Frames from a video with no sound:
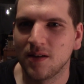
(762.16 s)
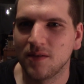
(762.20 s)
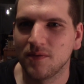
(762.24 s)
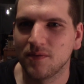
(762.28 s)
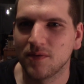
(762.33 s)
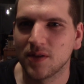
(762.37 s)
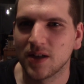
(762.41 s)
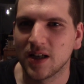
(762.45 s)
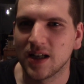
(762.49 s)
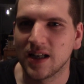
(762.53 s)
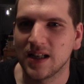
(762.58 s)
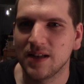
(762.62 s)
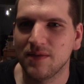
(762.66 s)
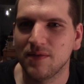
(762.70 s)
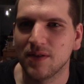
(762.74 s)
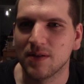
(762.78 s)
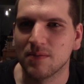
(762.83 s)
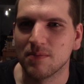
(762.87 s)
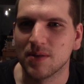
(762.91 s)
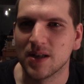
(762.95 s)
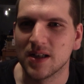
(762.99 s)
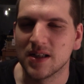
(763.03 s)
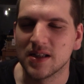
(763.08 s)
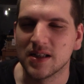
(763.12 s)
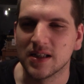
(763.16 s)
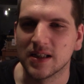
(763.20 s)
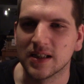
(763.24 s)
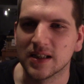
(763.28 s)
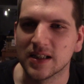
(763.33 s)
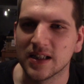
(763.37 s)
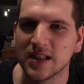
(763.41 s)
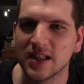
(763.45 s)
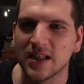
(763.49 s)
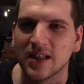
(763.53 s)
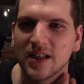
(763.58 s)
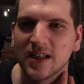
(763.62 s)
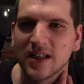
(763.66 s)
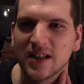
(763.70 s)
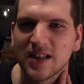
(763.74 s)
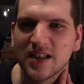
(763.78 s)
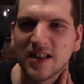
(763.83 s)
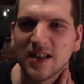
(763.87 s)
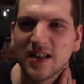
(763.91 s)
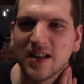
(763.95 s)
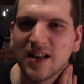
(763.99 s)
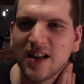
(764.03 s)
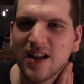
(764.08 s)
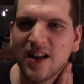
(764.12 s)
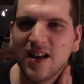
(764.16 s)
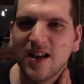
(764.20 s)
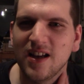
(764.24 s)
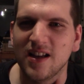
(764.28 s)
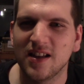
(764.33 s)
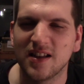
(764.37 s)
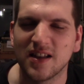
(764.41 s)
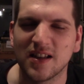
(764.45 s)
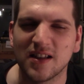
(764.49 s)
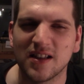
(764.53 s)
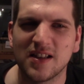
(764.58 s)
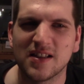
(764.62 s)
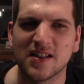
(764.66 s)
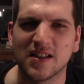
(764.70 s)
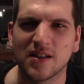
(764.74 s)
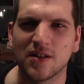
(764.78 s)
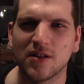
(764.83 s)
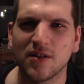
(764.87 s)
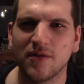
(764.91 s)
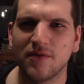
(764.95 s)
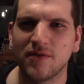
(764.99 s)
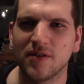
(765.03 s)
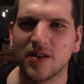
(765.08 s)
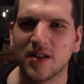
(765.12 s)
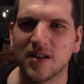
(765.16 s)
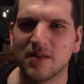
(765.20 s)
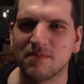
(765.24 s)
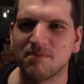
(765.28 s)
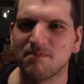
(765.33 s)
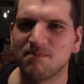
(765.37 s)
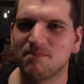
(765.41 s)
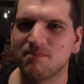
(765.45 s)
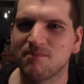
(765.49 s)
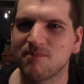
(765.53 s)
for their living, basically. And uh, the things they're covering